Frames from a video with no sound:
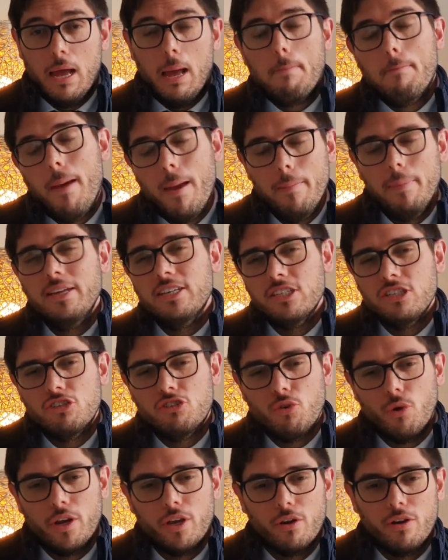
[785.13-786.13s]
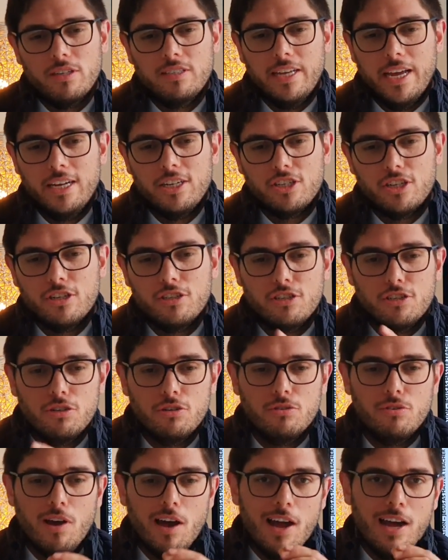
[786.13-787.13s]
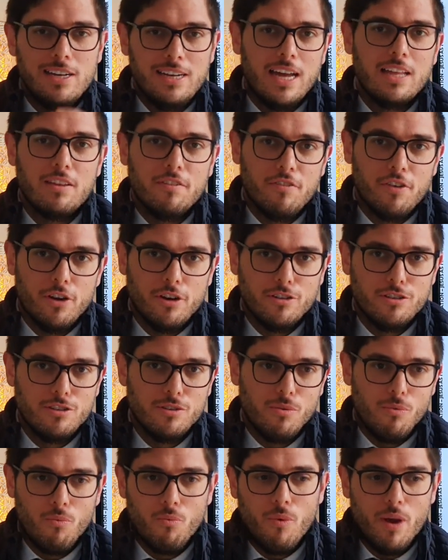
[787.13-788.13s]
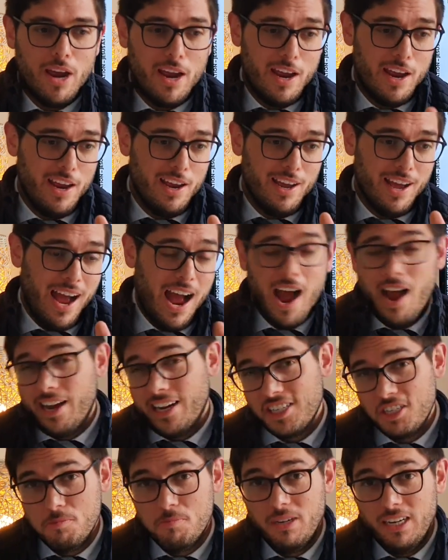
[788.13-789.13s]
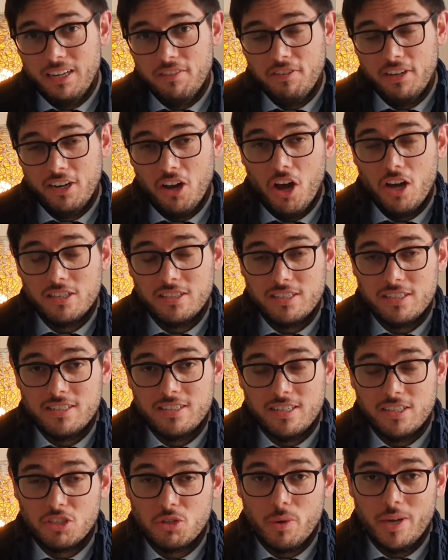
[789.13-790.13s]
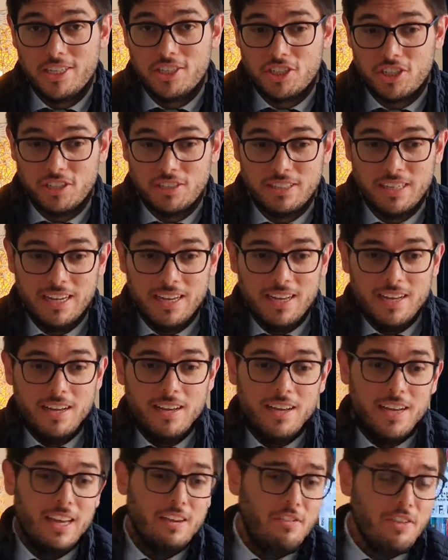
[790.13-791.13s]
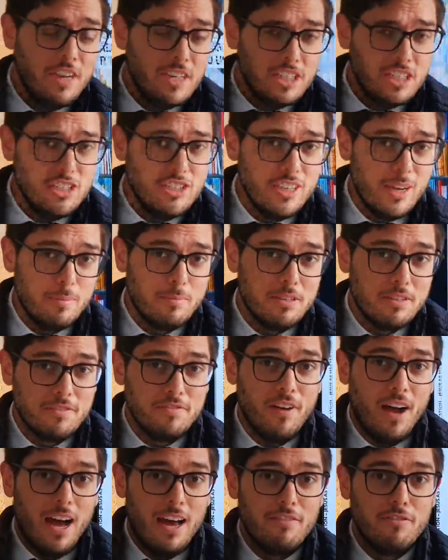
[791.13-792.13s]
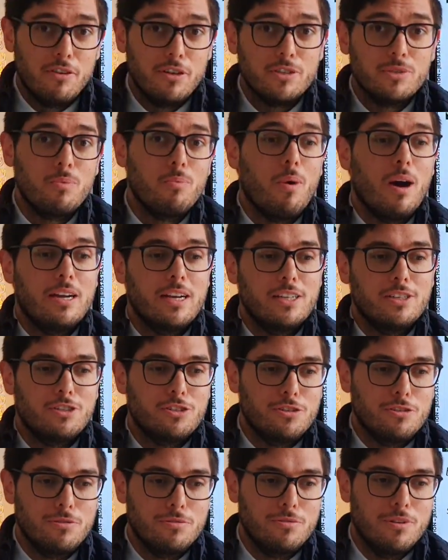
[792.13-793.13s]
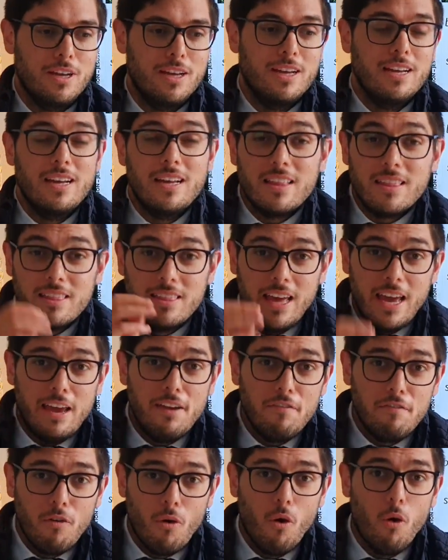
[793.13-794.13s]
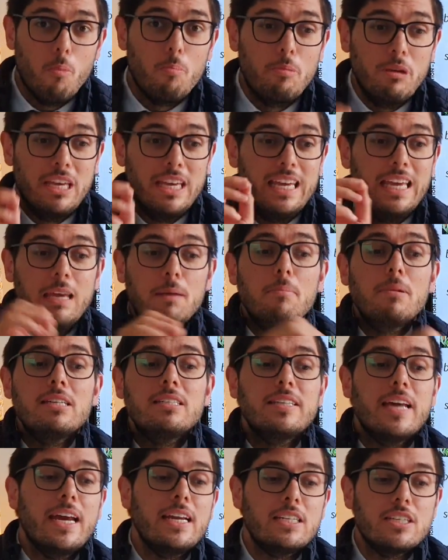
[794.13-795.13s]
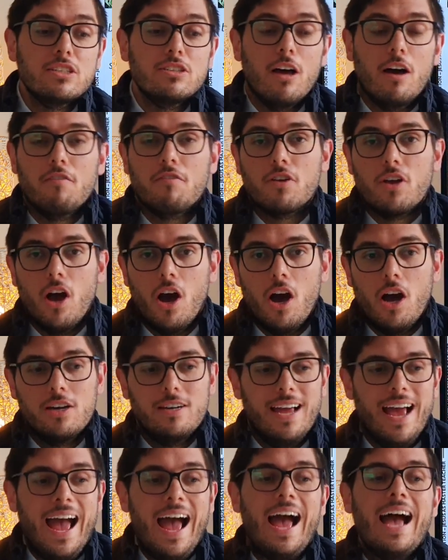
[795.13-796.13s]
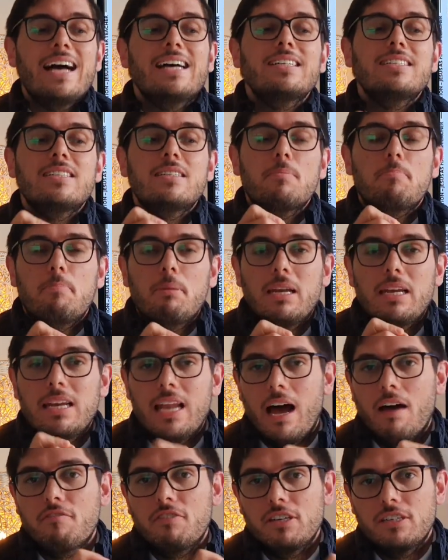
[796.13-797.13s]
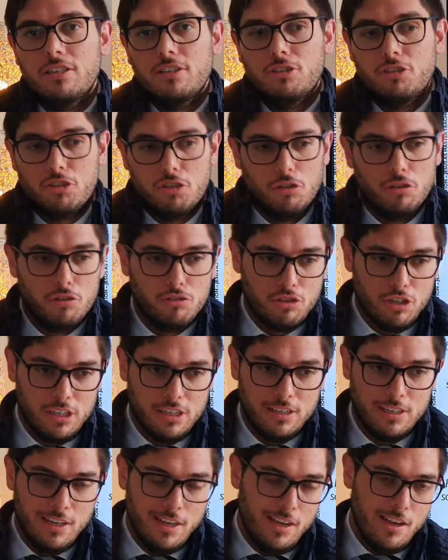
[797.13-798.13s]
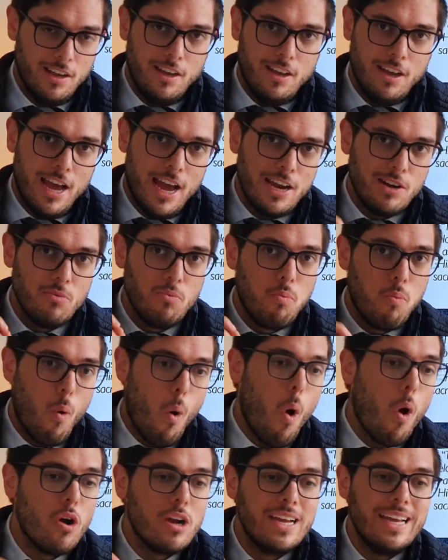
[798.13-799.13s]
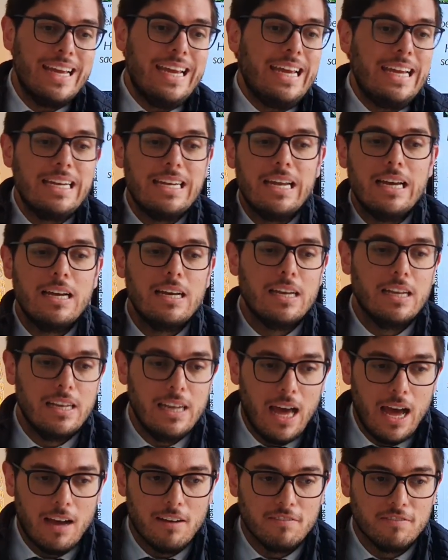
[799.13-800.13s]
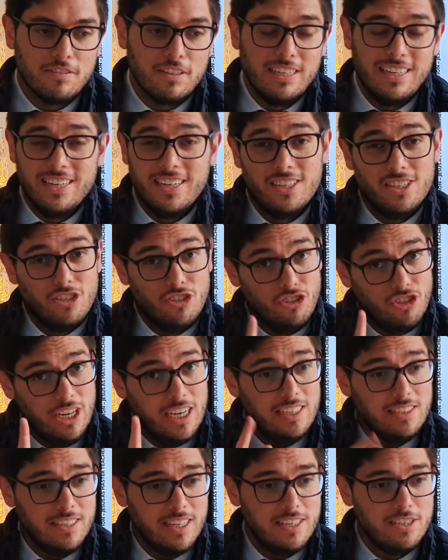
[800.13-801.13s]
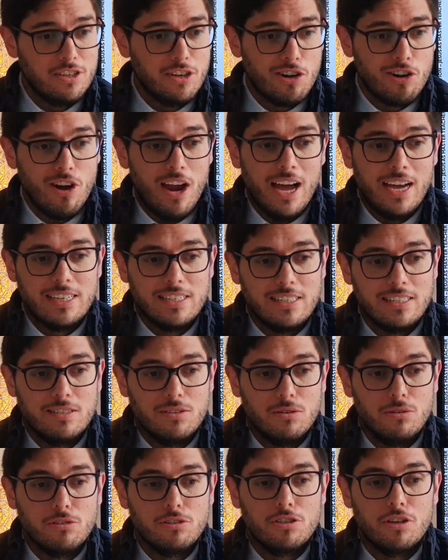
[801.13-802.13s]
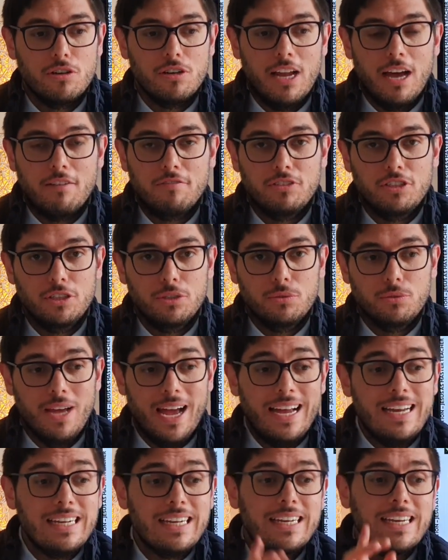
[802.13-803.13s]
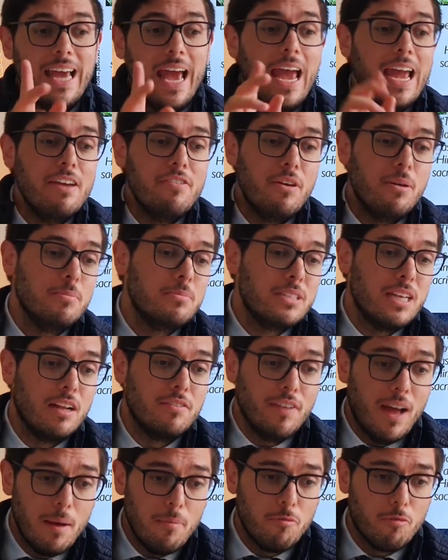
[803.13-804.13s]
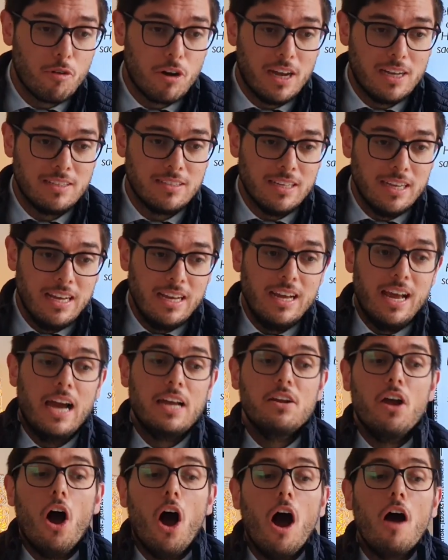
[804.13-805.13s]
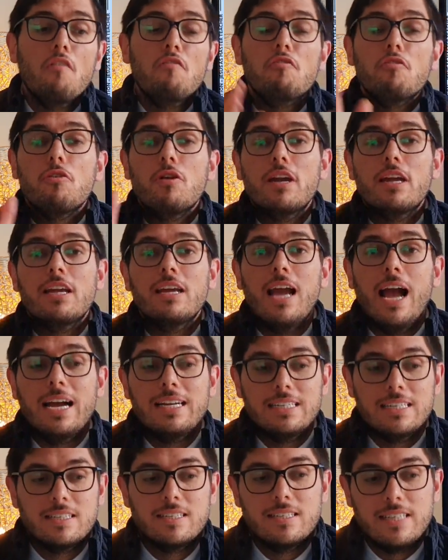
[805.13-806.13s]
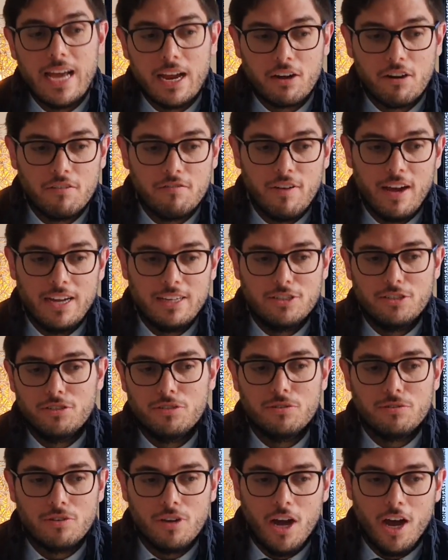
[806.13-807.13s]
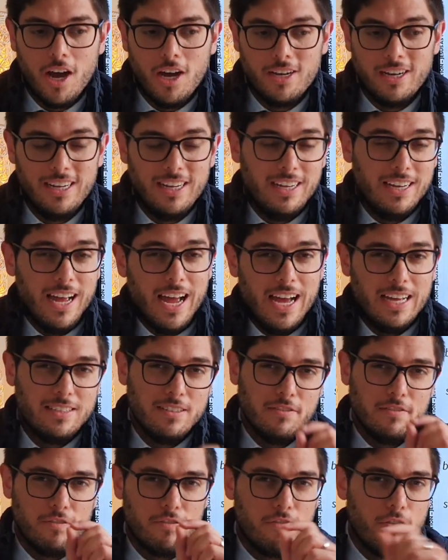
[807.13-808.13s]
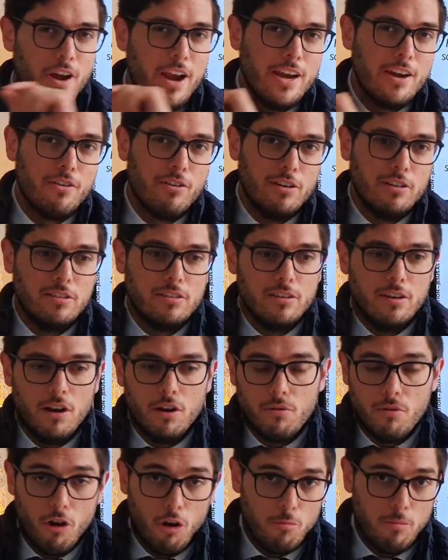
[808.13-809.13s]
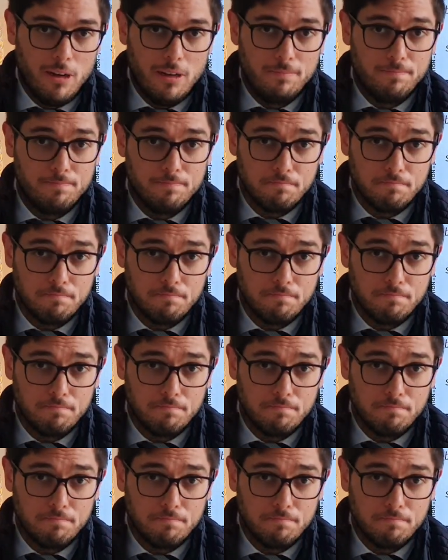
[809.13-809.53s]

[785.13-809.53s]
Maybe just drawing your attention to another verse where I actually believe it answers this question. Ephesians chapter 5, verse 1 and 2. Therefore, be imitators of God as beloved children, and walk in love, just as Christ also loved you and gave himself up for us, an offering and a sacrifice to God as a fragrant aroma.